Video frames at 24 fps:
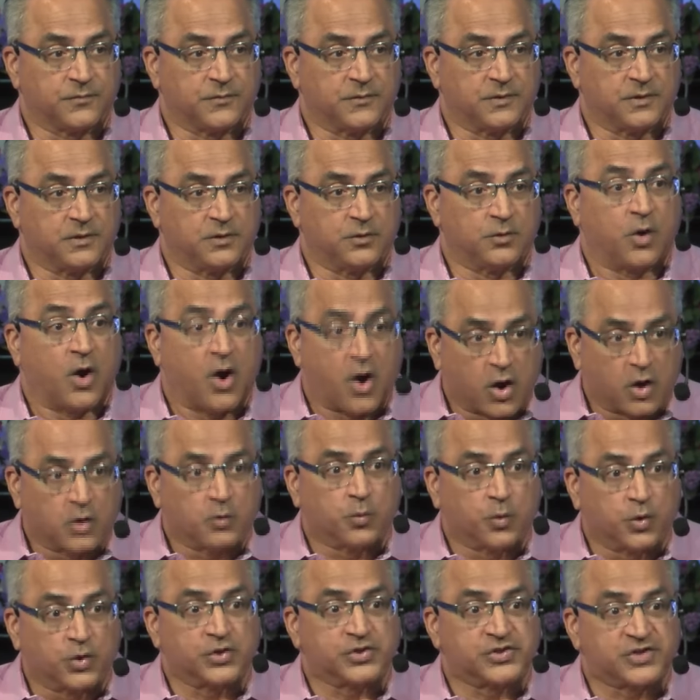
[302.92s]
You know, our
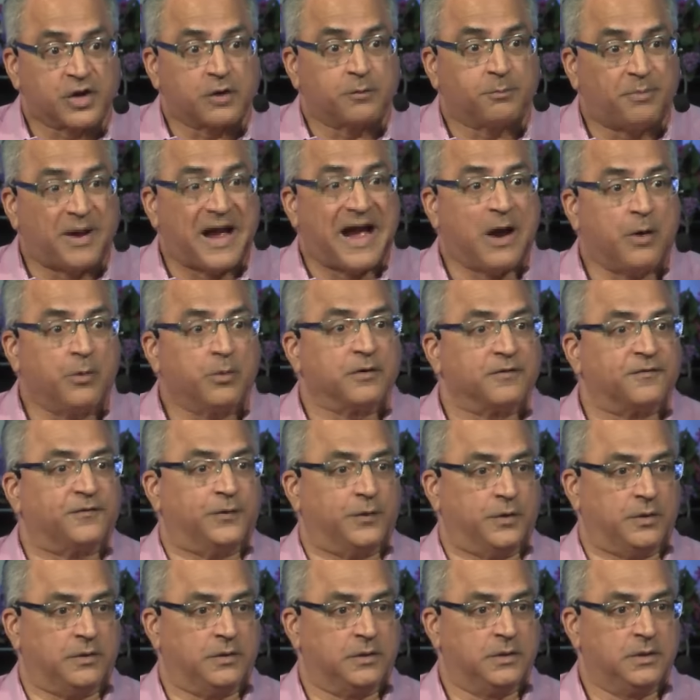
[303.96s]
words are
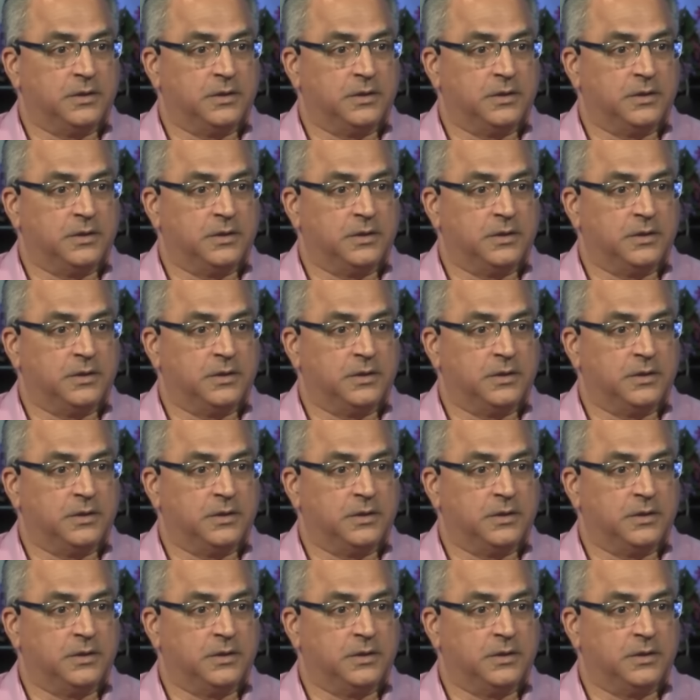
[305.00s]
powerful.